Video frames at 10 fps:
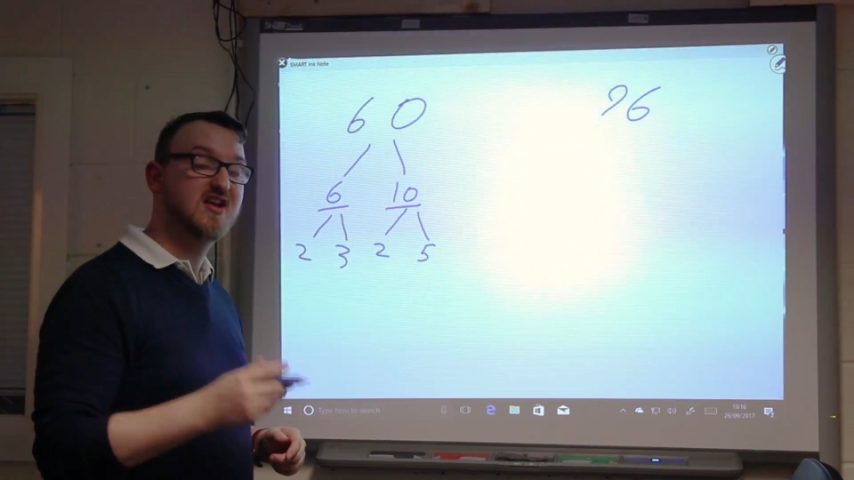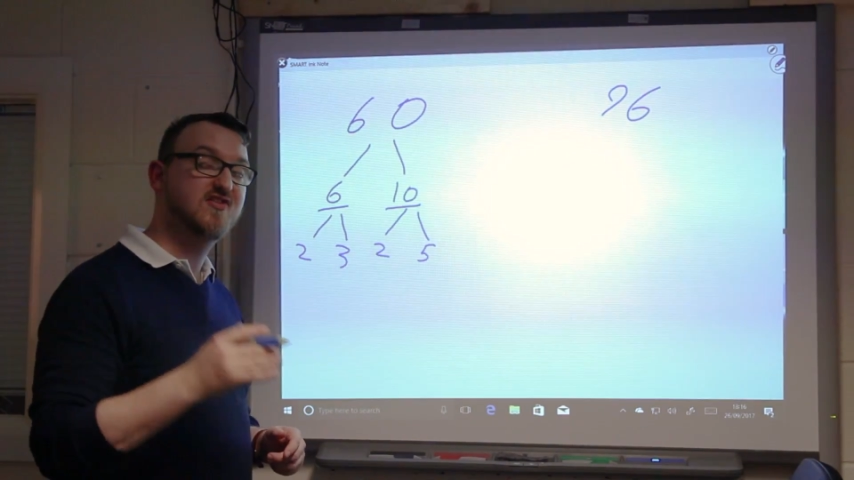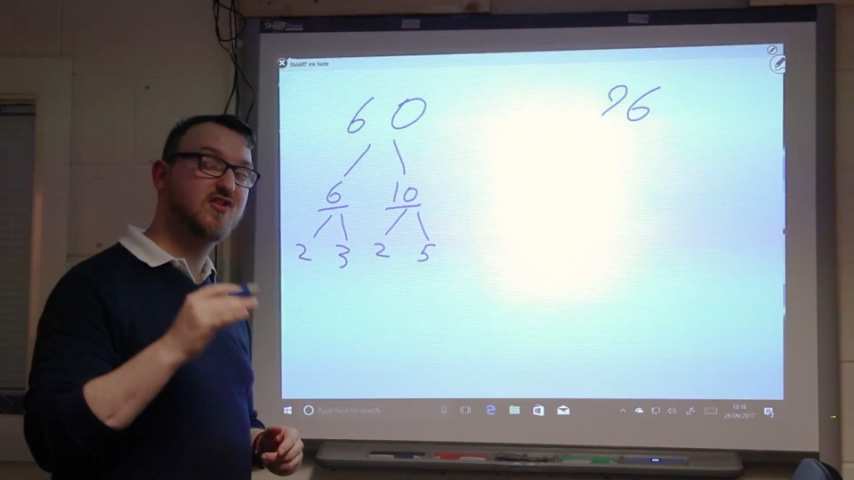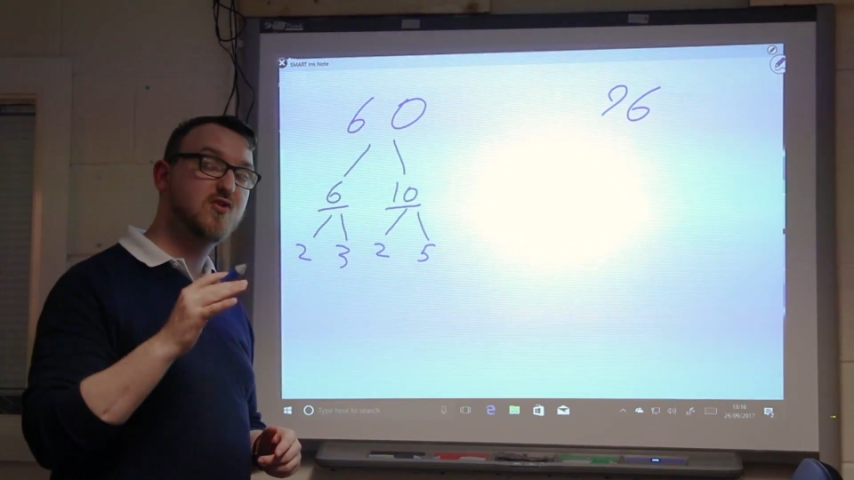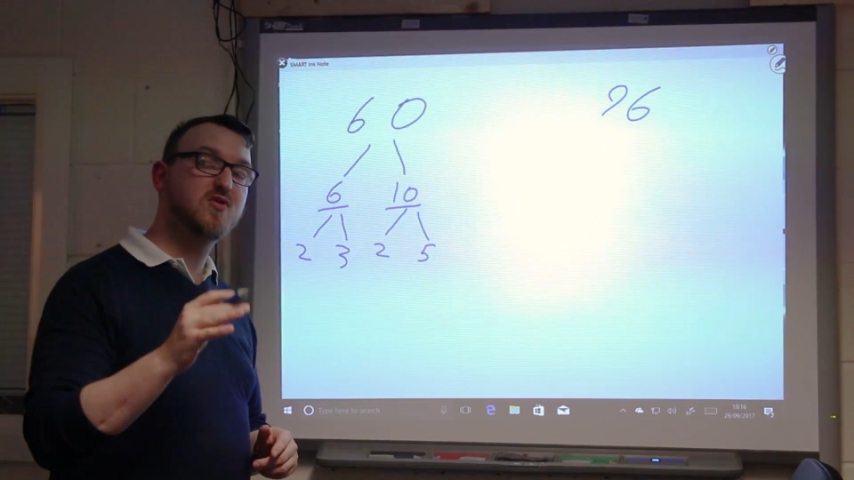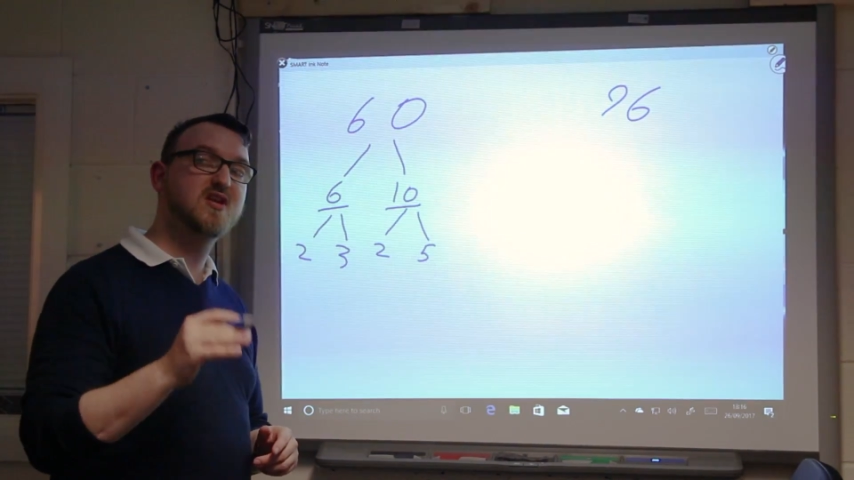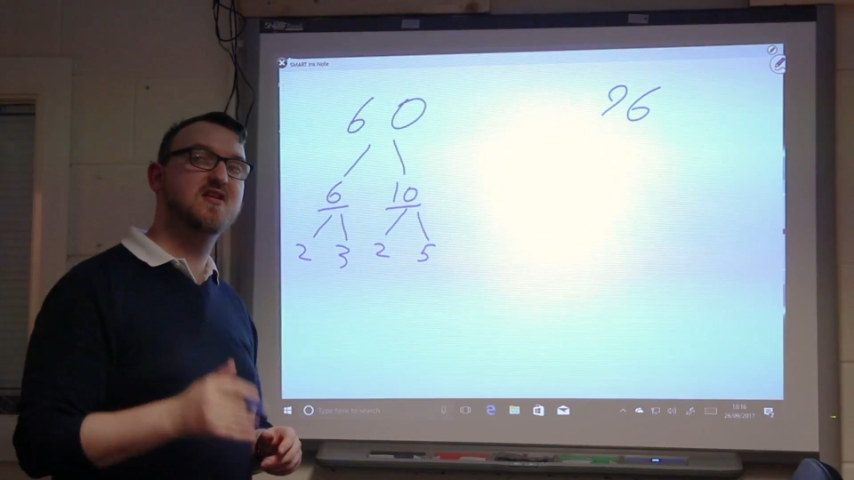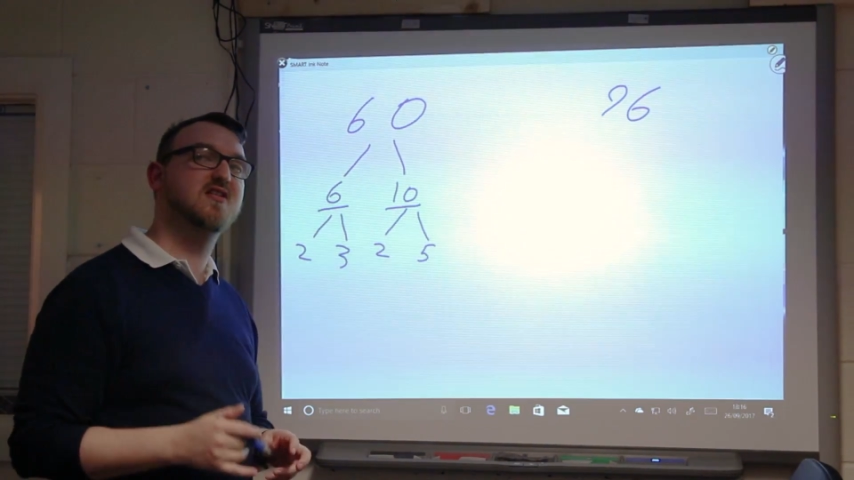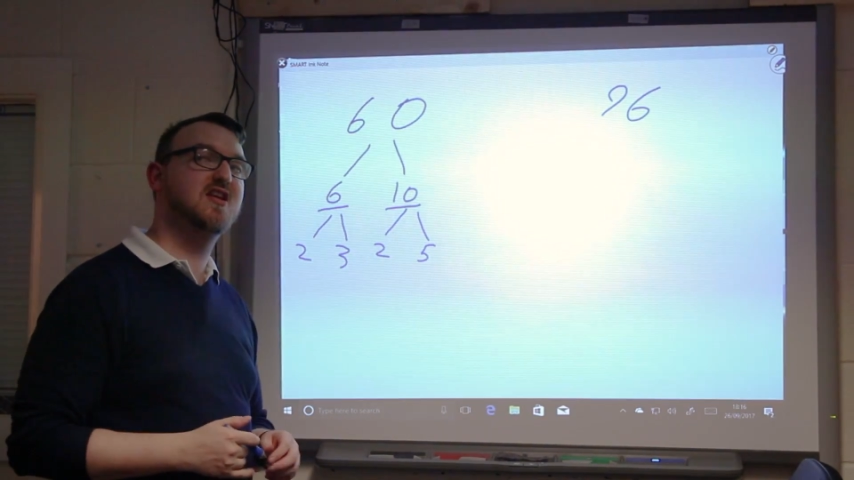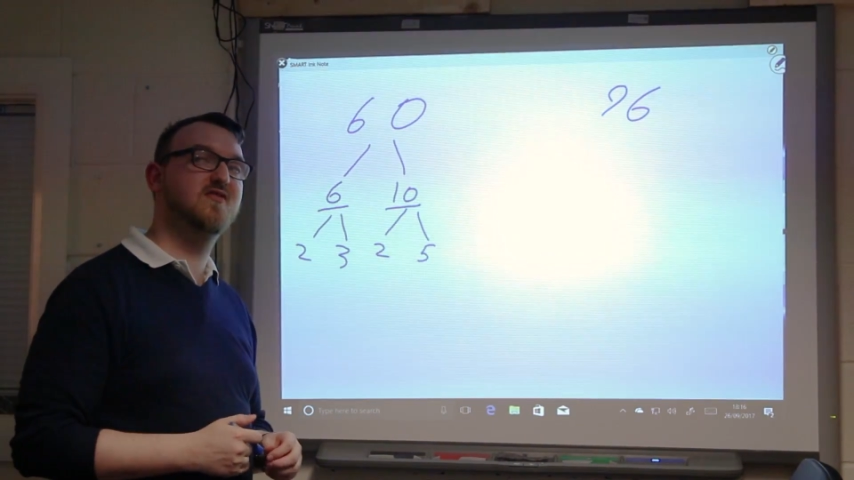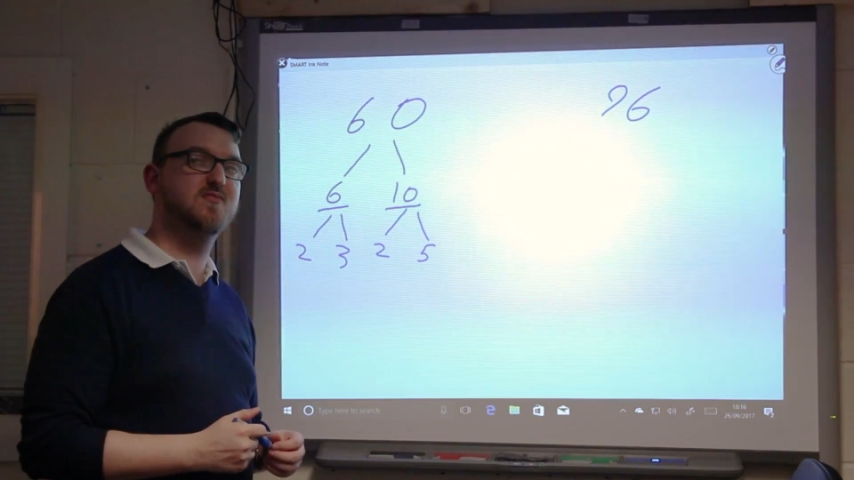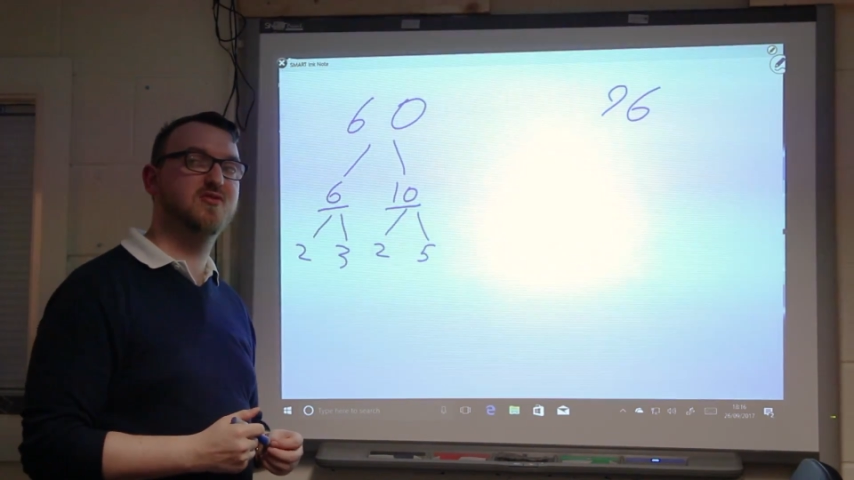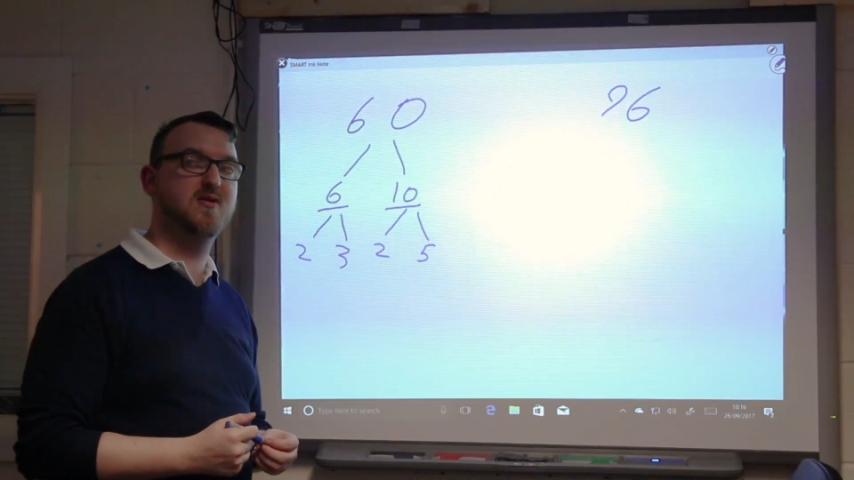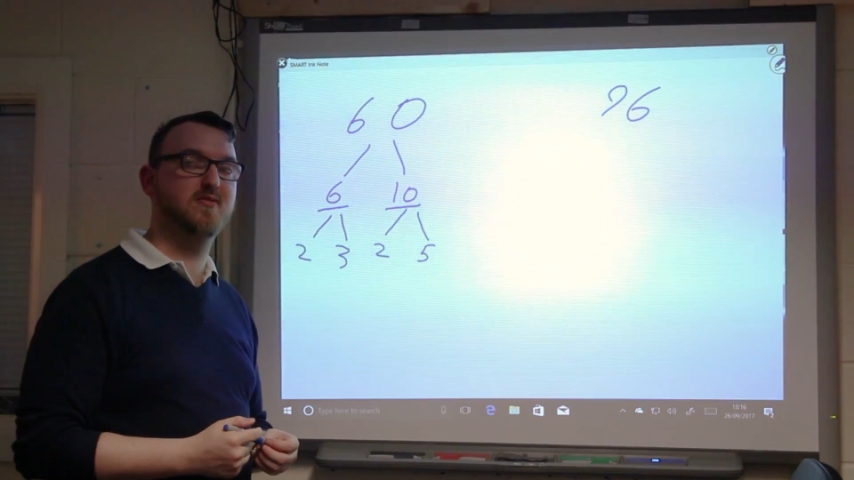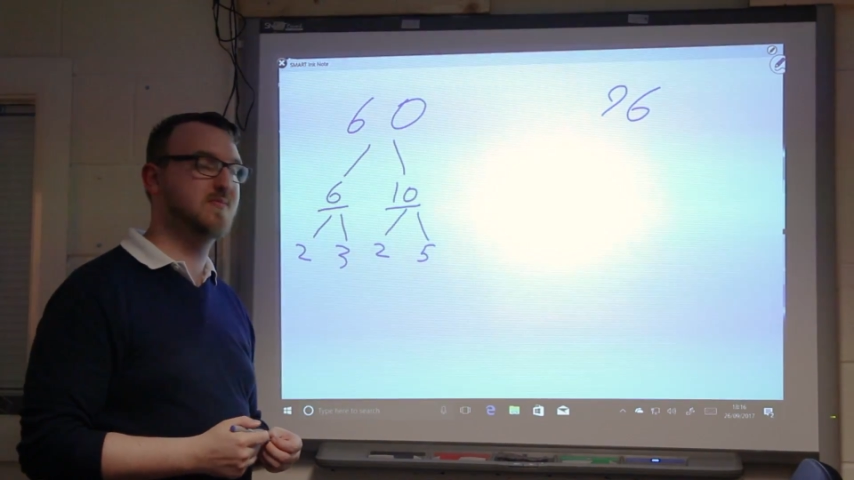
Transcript: It's the only even prime